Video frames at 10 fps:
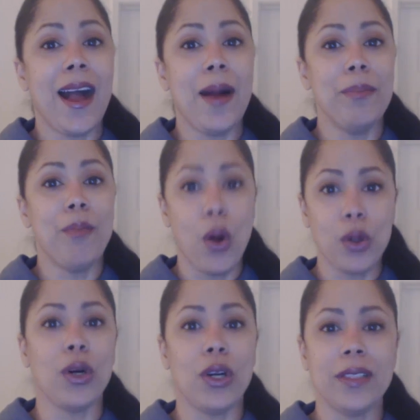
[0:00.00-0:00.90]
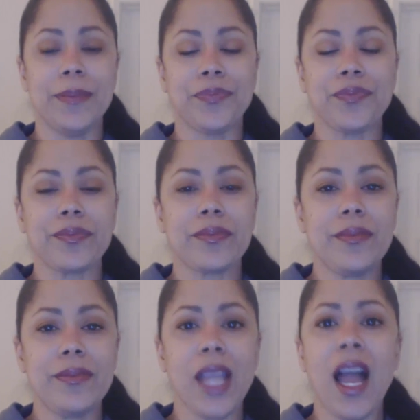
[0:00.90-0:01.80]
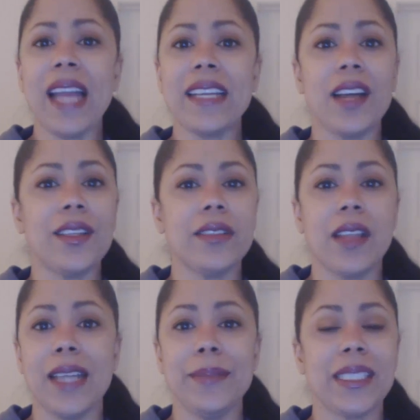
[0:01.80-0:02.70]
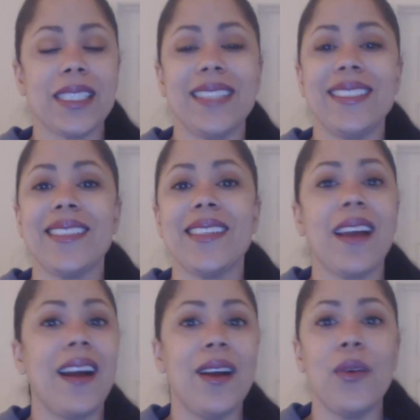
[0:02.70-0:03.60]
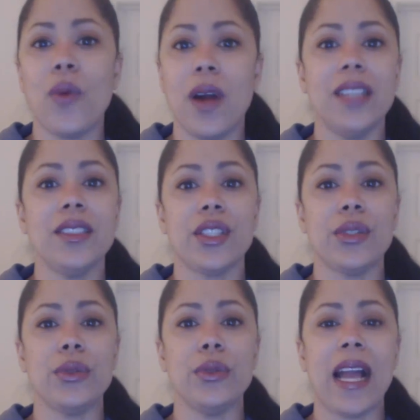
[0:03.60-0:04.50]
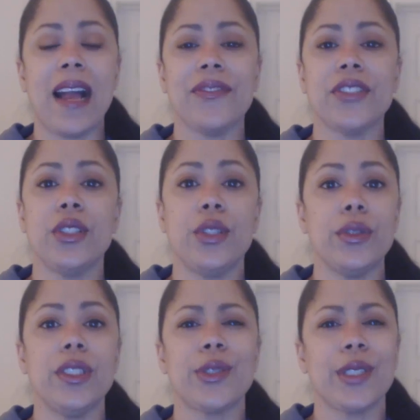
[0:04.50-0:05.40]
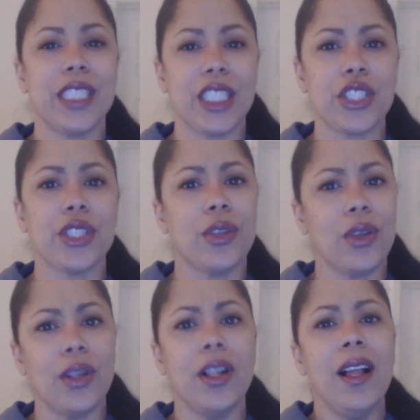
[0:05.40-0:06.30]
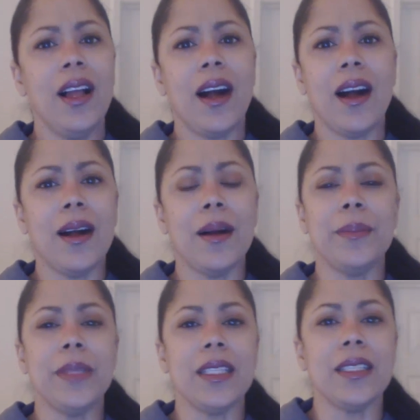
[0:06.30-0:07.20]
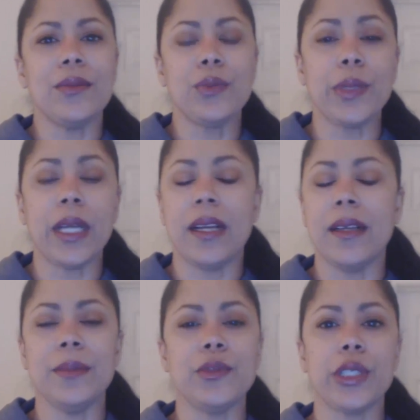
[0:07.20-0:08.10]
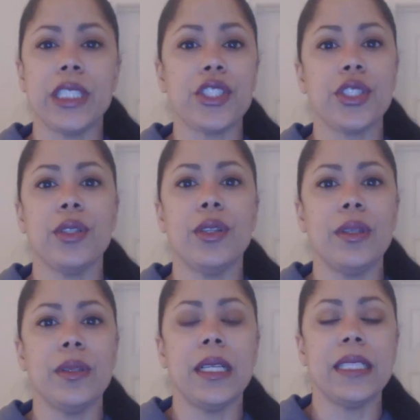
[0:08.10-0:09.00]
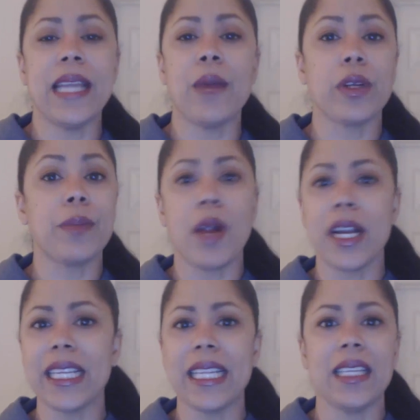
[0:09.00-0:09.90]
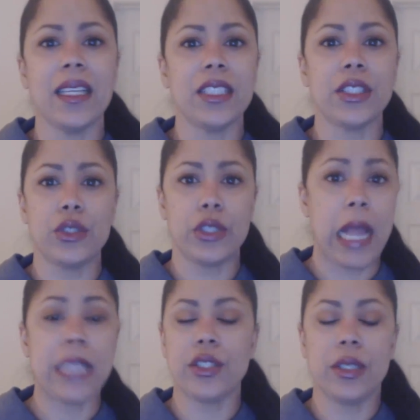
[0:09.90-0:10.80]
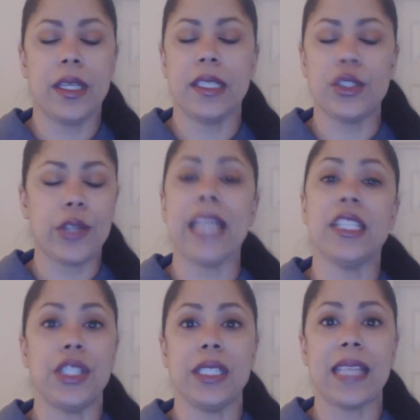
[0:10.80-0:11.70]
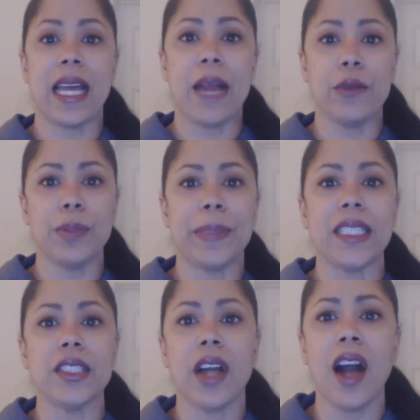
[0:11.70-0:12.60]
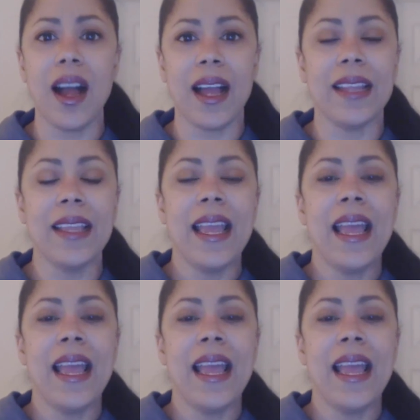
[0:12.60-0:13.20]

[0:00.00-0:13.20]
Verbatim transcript: um, mogul, I got online because I did not want to have to do the traditional um, um, traditional network marketing stra uh, strategies that I was being taught.